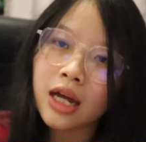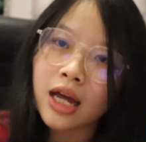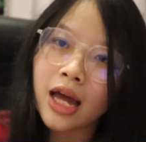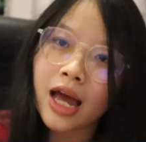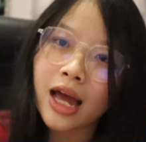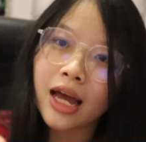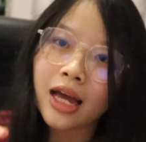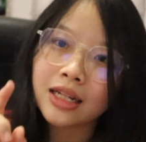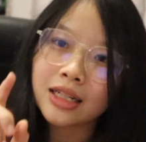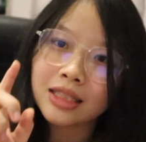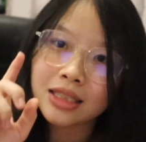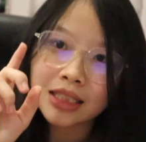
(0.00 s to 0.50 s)

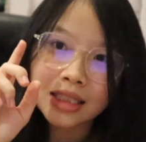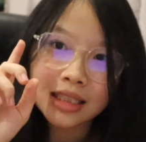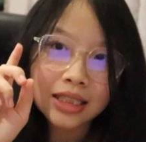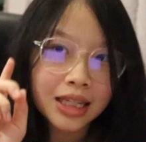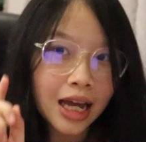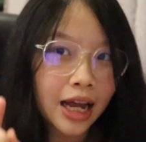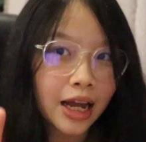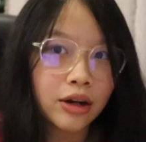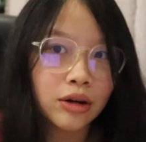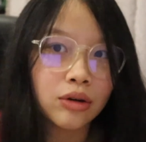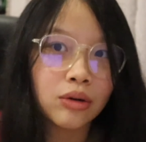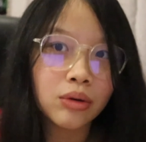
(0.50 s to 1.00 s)
And
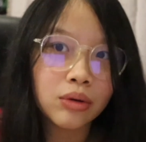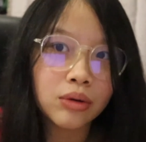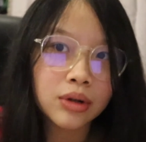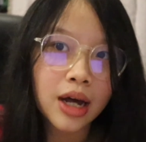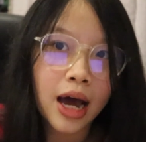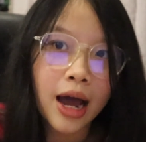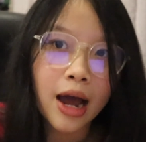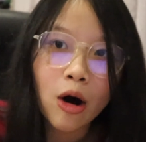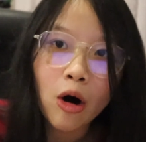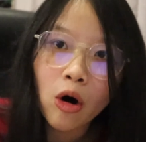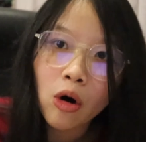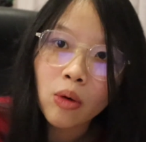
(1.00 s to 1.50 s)
side note,
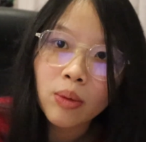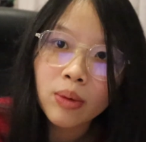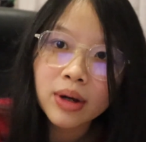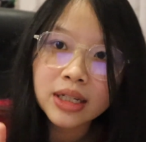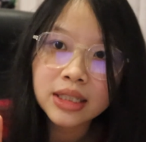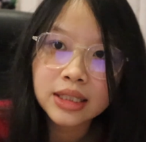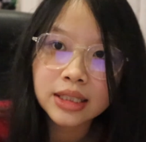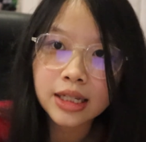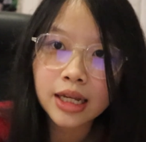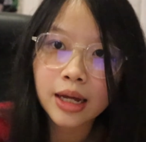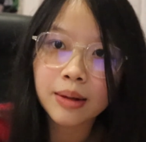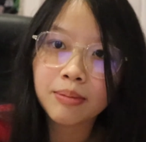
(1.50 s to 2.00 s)
I
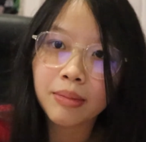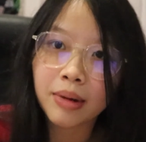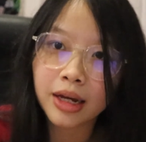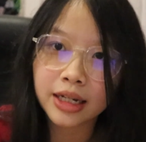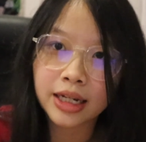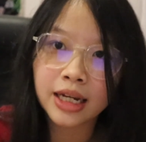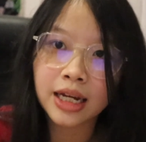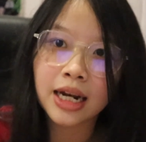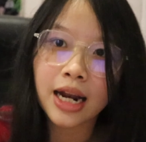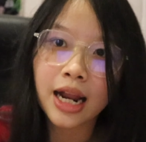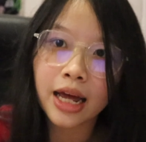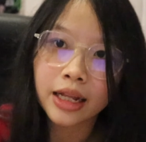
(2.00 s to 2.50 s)
always set my
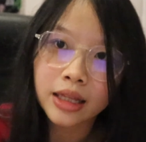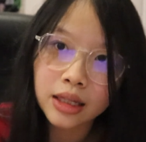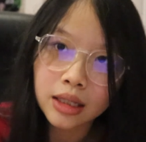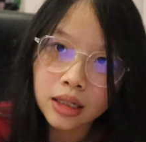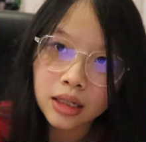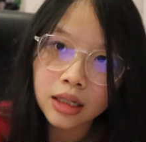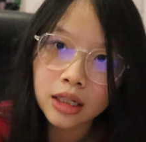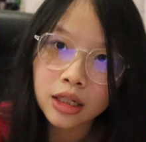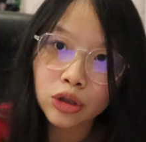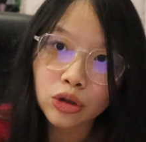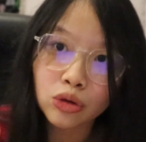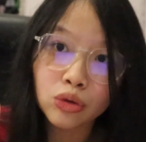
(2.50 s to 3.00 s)

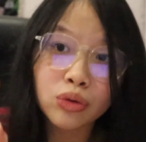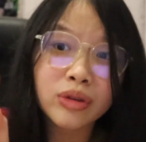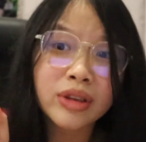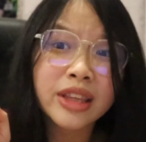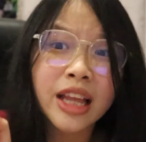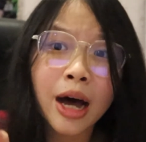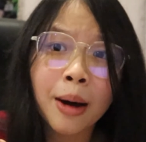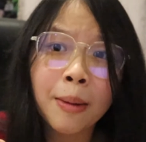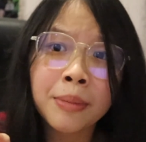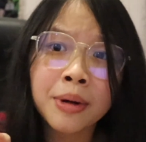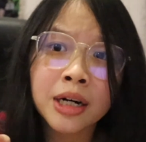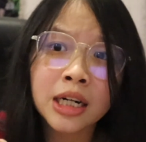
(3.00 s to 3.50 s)
calendar into
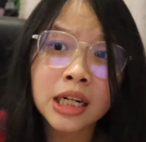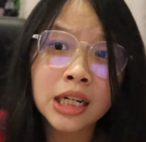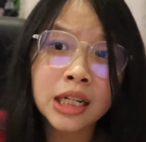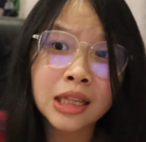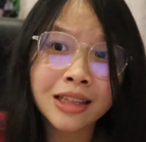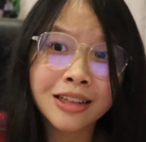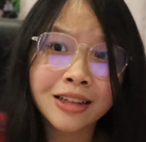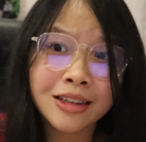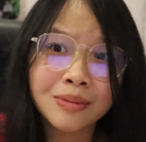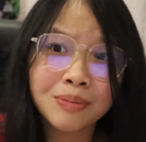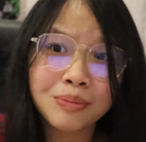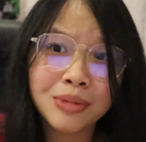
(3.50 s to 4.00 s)
double
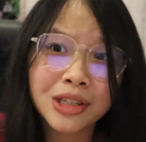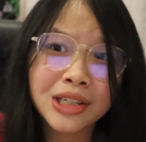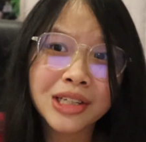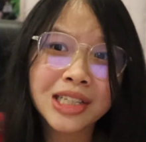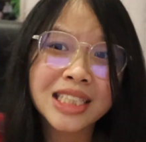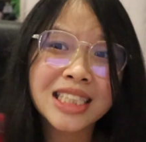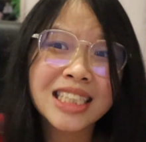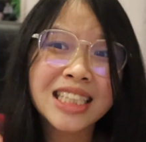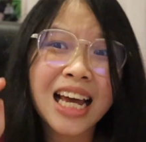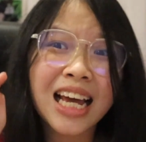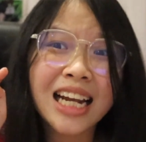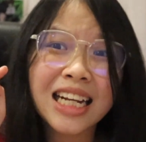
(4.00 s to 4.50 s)
alert
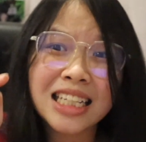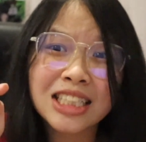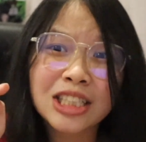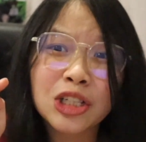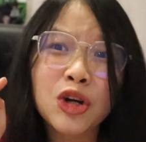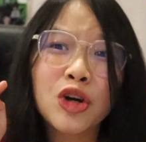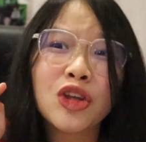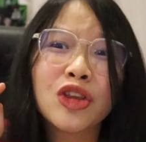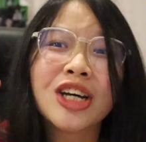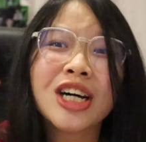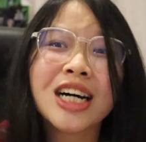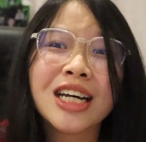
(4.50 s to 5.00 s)
because that is
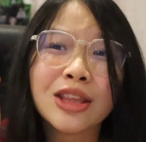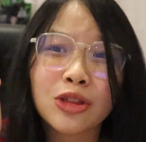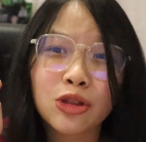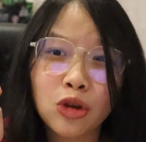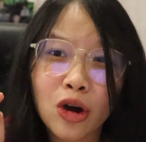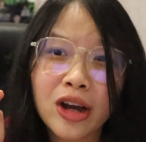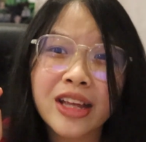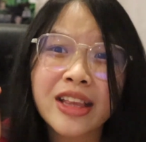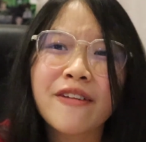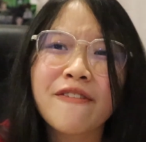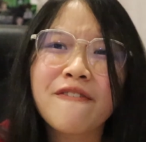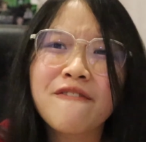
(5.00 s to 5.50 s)
going to
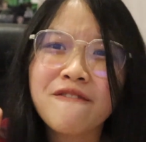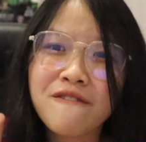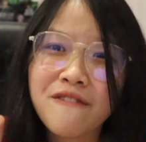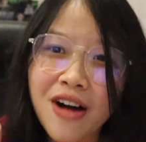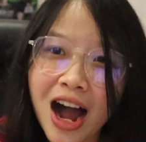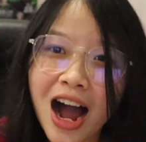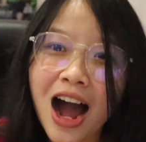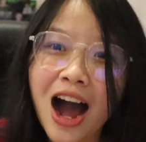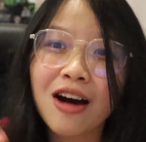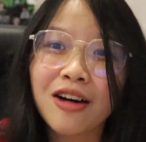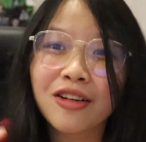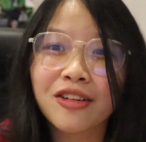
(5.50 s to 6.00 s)
annoy the fuck
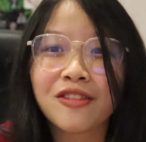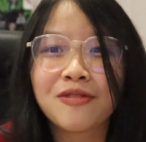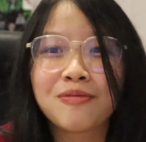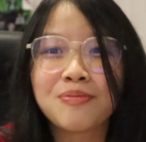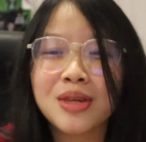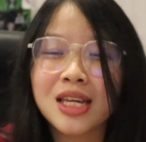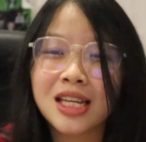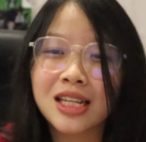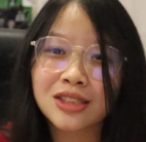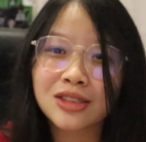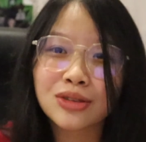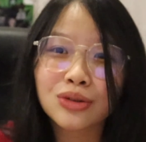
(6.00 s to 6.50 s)
out of
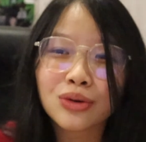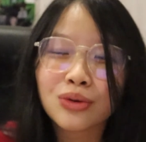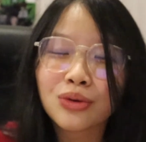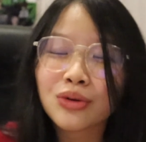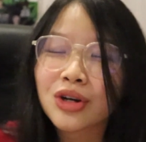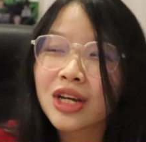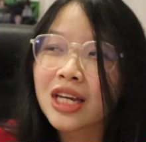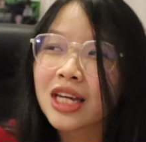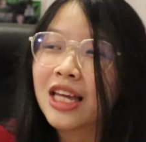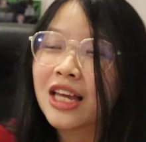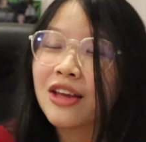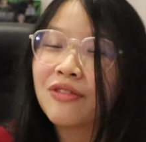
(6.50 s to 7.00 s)
me. So
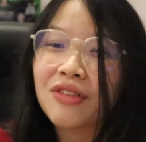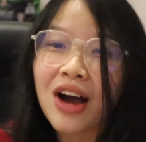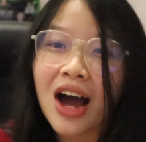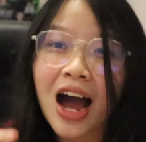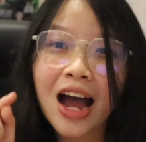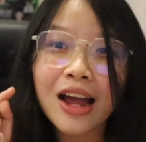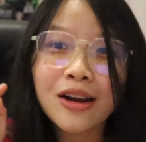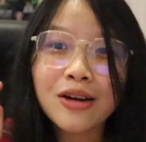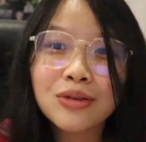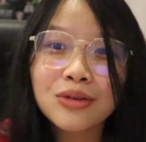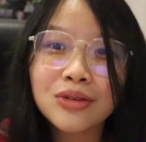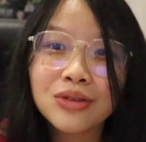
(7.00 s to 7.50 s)
if
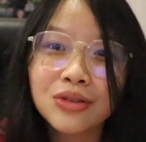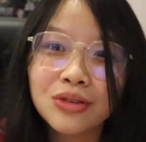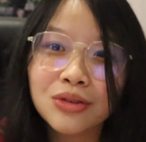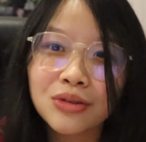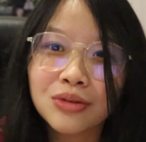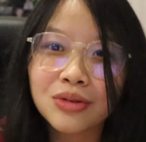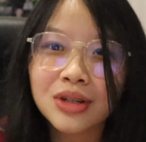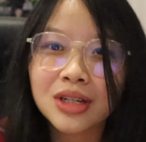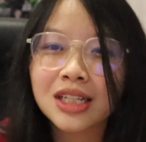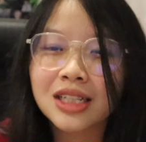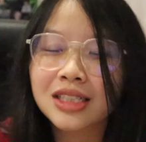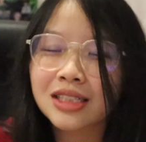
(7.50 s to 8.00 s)
I don't
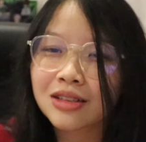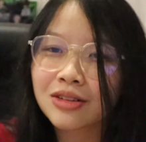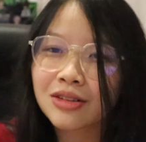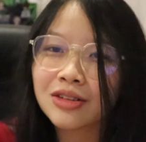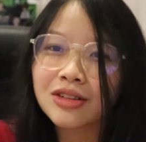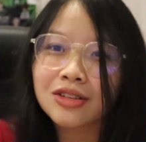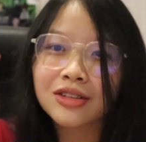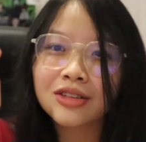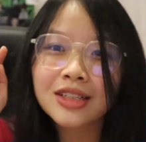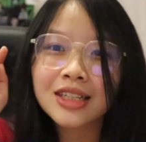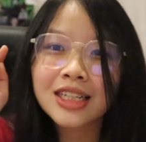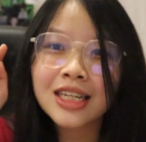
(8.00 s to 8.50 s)
do it, it's
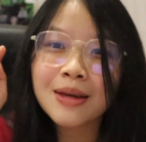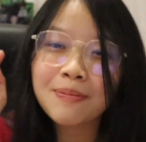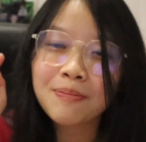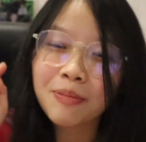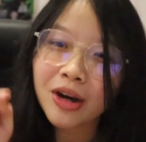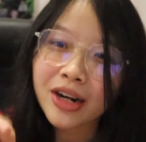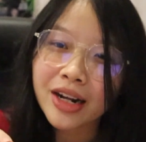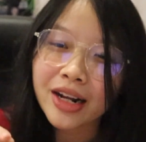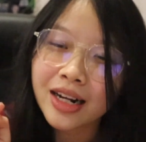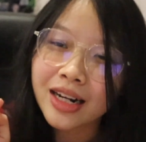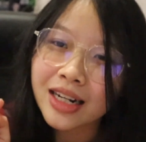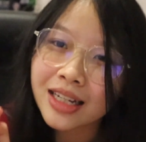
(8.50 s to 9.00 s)
going to keep
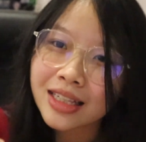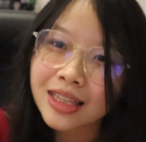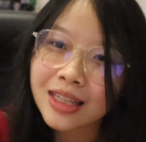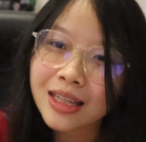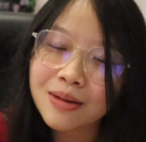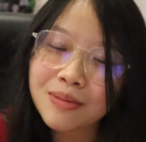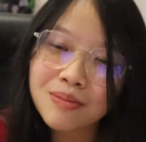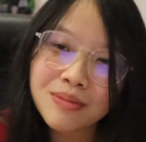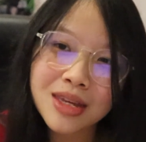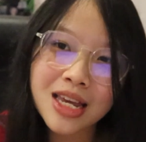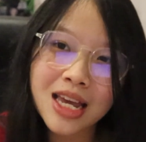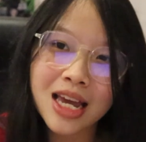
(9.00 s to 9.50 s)
on
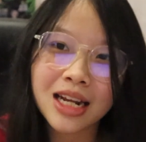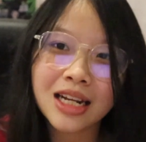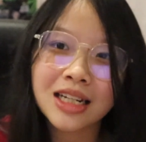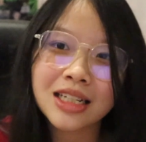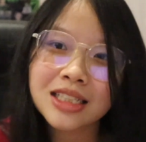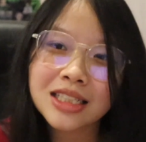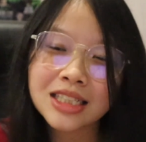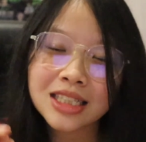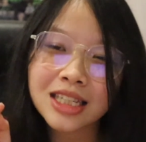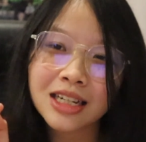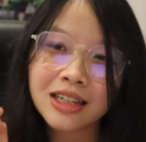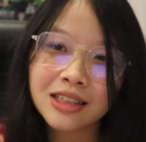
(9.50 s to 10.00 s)
alerting me and
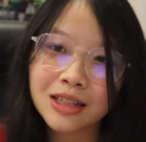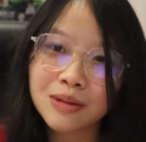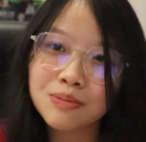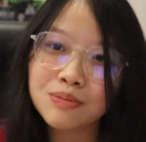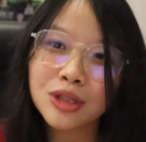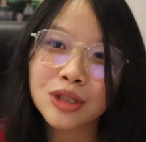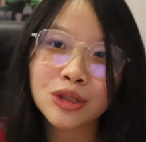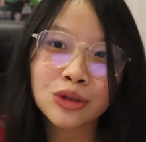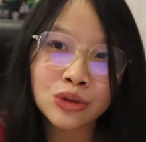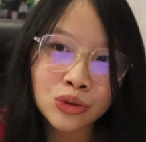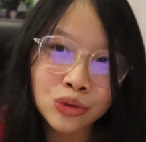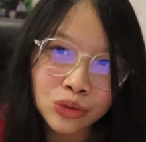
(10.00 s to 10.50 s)
then just telling
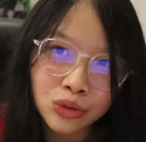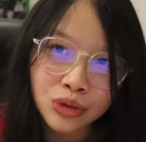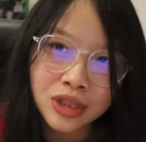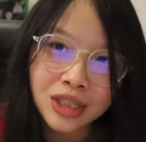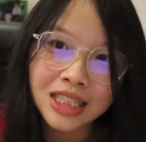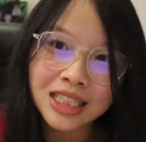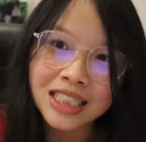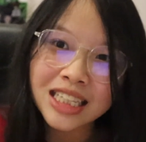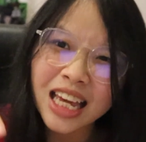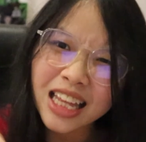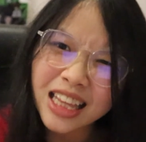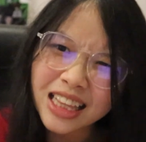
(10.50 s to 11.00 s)
me to do
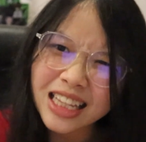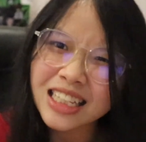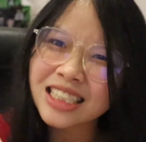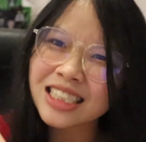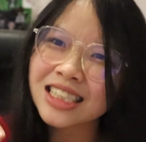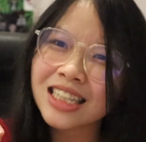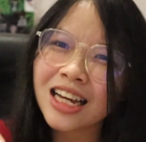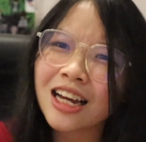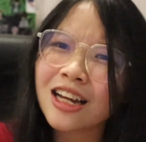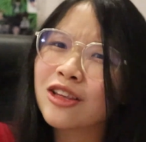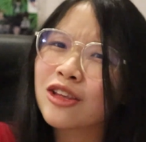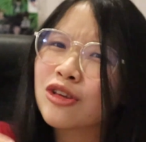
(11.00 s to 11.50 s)
this, get this
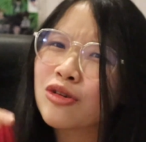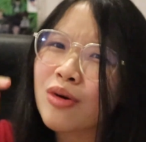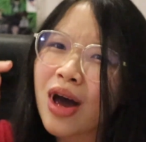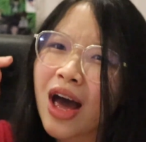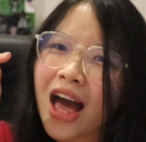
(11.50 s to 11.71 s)
done, you